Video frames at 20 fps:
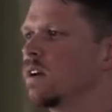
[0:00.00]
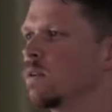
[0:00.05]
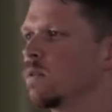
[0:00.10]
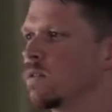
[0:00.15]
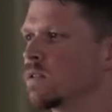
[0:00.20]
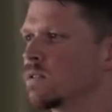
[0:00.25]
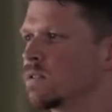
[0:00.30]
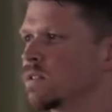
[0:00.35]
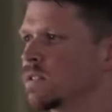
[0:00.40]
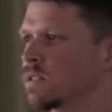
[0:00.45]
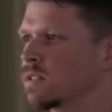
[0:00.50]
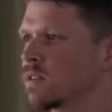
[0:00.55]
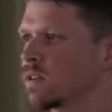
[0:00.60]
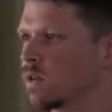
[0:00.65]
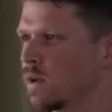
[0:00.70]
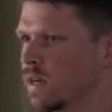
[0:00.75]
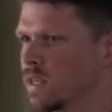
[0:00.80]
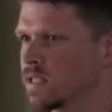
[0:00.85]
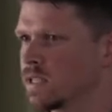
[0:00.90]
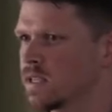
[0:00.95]
which was
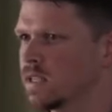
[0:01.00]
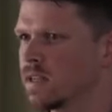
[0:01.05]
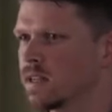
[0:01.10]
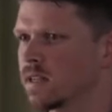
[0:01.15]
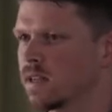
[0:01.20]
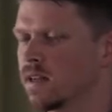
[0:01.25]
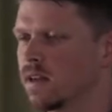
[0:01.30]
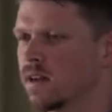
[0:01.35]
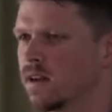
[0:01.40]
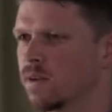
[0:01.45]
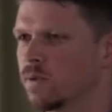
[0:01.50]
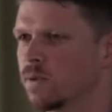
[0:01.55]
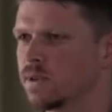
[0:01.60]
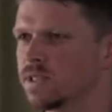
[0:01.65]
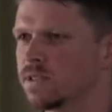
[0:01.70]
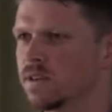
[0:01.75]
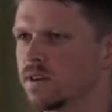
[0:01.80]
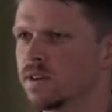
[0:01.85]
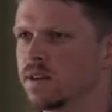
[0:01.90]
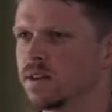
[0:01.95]
crazy. We
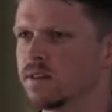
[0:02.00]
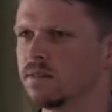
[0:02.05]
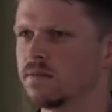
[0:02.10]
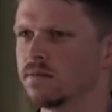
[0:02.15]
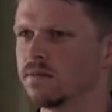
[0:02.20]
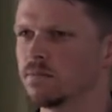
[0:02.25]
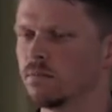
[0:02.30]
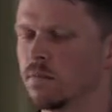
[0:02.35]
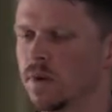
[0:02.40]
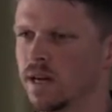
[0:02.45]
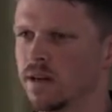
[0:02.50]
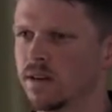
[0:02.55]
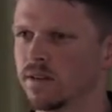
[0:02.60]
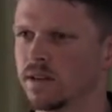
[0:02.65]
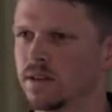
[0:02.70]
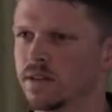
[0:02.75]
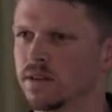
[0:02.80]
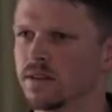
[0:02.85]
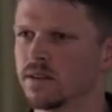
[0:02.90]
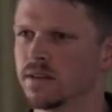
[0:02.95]
started
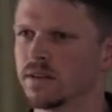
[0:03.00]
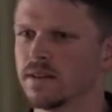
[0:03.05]
Myolyn.